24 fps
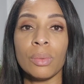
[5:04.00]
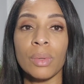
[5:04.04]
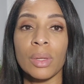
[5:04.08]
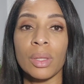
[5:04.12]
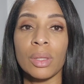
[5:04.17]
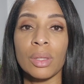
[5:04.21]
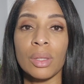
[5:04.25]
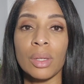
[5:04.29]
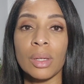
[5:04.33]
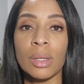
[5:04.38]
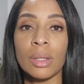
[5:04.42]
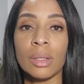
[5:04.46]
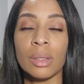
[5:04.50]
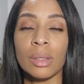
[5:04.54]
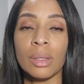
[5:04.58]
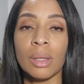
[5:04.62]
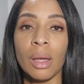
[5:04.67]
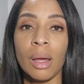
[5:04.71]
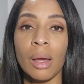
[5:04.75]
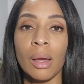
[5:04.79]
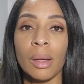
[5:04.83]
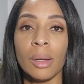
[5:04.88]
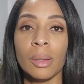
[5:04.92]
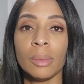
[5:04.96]
with it,
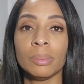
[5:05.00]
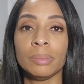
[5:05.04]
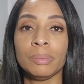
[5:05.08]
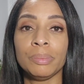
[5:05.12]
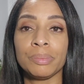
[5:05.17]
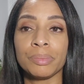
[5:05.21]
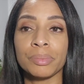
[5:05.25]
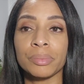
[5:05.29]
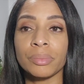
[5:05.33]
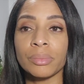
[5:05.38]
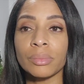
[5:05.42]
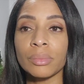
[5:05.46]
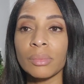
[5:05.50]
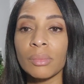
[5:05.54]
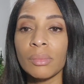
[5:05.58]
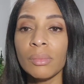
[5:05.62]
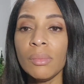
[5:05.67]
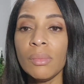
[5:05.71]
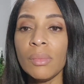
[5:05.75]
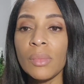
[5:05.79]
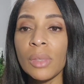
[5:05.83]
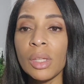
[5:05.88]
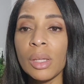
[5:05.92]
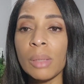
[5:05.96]

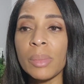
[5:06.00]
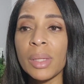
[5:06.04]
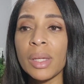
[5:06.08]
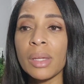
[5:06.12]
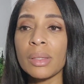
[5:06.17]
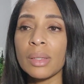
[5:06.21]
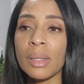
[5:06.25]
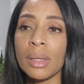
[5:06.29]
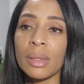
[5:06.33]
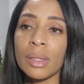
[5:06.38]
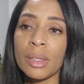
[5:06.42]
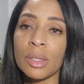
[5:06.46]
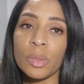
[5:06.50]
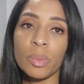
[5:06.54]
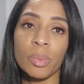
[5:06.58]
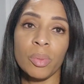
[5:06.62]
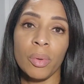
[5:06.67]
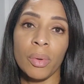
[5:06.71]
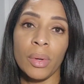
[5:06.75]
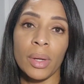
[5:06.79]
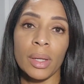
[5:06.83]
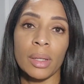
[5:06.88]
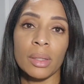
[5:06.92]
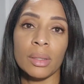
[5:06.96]
because at this
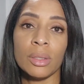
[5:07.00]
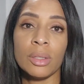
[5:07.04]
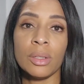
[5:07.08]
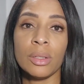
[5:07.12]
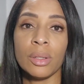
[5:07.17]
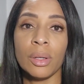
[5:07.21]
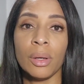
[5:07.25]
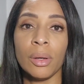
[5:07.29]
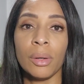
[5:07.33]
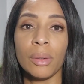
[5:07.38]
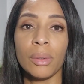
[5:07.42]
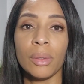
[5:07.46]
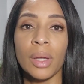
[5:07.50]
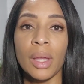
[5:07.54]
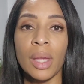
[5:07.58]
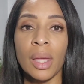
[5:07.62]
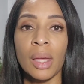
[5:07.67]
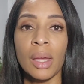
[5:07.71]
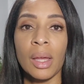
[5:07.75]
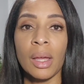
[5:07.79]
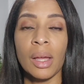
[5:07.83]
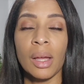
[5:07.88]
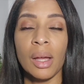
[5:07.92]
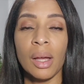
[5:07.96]
point,
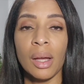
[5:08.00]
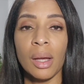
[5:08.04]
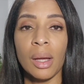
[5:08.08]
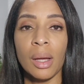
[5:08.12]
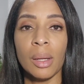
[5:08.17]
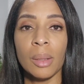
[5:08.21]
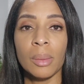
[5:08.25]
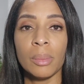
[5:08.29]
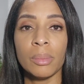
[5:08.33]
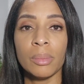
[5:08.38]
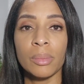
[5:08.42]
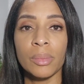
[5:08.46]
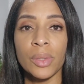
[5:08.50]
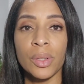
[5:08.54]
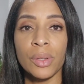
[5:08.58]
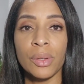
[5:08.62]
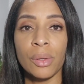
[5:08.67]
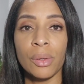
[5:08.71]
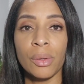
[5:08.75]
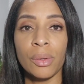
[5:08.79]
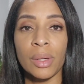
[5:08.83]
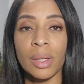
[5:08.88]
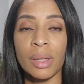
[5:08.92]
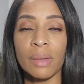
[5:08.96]

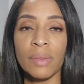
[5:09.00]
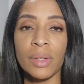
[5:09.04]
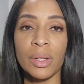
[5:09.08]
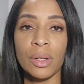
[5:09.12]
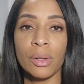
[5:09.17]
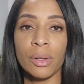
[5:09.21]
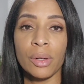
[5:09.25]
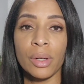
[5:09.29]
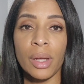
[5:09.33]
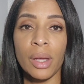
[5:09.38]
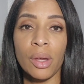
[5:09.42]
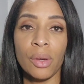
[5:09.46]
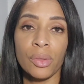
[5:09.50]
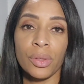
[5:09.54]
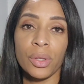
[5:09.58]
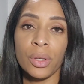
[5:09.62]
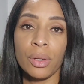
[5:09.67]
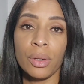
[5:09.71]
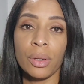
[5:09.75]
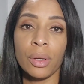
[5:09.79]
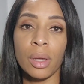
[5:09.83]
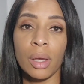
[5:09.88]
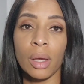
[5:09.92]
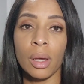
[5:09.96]
giving her a
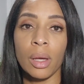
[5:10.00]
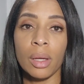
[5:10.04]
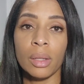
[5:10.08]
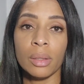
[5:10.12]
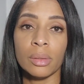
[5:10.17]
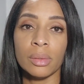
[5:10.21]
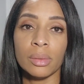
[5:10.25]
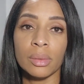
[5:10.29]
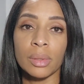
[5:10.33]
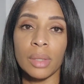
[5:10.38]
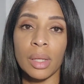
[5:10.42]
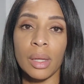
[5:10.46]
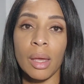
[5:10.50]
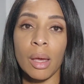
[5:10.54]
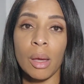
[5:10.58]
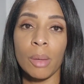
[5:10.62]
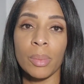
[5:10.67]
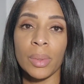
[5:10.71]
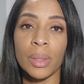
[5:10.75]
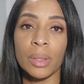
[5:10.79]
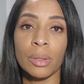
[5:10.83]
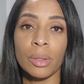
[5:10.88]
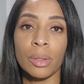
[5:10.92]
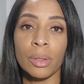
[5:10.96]
healthier gut and
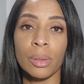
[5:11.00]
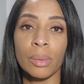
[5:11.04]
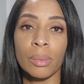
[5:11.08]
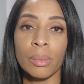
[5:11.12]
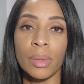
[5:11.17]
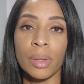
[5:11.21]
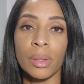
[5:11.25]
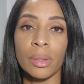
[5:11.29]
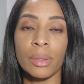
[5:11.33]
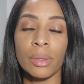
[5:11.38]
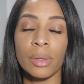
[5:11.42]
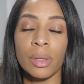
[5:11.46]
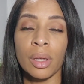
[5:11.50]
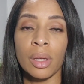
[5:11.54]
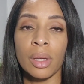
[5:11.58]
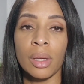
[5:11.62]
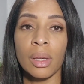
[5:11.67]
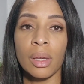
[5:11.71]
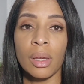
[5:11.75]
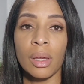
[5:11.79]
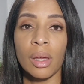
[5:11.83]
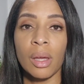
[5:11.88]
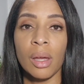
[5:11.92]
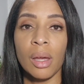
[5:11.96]
helping her with
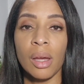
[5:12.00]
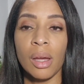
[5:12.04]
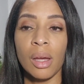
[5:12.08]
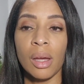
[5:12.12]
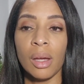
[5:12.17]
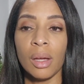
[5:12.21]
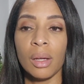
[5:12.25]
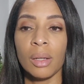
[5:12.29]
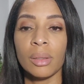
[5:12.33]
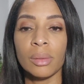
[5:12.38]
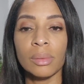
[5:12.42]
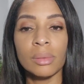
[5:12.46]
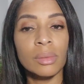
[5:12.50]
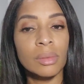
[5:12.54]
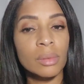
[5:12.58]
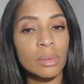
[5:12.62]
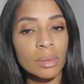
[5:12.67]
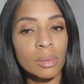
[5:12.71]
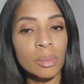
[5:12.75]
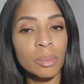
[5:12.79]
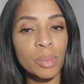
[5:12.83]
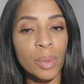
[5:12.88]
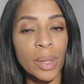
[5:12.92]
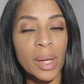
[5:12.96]

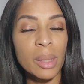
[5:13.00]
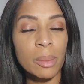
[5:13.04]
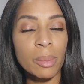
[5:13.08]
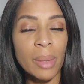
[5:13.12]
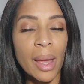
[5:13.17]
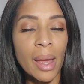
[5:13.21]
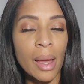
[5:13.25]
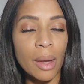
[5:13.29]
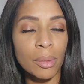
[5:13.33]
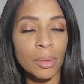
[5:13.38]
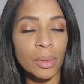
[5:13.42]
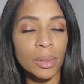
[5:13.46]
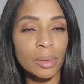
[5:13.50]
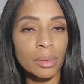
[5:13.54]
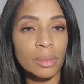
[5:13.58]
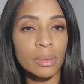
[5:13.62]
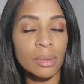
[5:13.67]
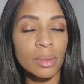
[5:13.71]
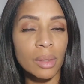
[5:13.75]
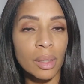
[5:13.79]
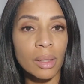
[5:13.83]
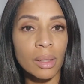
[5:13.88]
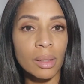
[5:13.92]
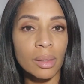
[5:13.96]
brain power,
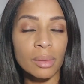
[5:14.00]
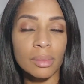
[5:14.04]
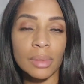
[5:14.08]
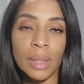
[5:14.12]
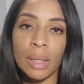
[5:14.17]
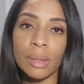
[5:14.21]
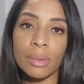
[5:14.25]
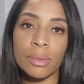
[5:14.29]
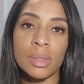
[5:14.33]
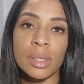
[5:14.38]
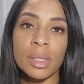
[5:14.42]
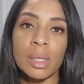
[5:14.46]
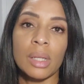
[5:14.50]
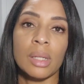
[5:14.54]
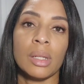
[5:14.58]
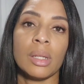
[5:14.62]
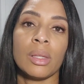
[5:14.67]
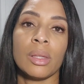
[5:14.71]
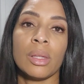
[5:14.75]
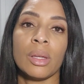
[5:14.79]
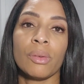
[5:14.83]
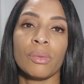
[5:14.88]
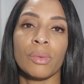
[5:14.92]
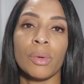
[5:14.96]
I don't see
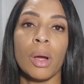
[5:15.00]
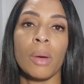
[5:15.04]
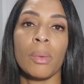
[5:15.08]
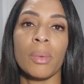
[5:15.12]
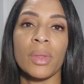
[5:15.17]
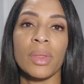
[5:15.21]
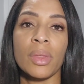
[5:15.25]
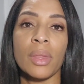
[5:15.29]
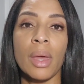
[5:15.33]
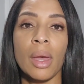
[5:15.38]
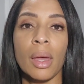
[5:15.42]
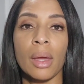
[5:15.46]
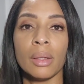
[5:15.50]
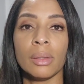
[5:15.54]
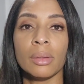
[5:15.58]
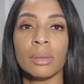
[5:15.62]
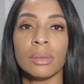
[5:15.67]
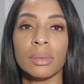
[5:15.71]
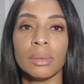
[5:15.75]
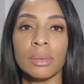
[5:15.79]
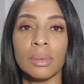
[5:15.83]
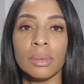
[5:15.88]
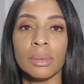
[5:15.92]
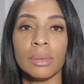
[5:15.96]
anything wrong with that
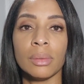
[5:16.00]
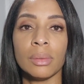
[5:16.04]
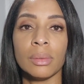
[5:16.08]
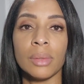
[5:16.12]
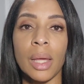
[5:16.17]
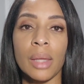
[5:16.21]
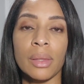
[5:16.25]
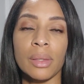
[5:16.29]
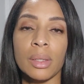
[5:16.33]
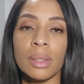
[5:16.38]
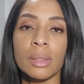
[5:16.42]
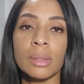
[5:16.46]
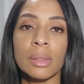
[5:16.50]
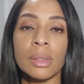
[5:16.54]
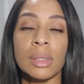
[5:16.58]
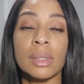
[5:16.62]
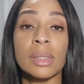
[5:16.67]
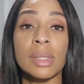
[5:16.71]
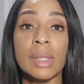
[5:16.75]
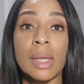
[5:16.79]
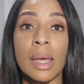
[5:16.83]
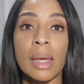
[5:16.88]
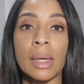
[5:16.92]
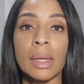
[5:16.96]
at the end of the
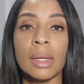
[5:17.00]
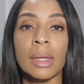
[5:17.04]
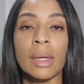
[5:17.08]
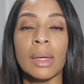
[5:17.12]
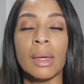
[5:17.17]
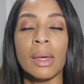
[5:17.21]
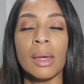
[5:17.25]
day.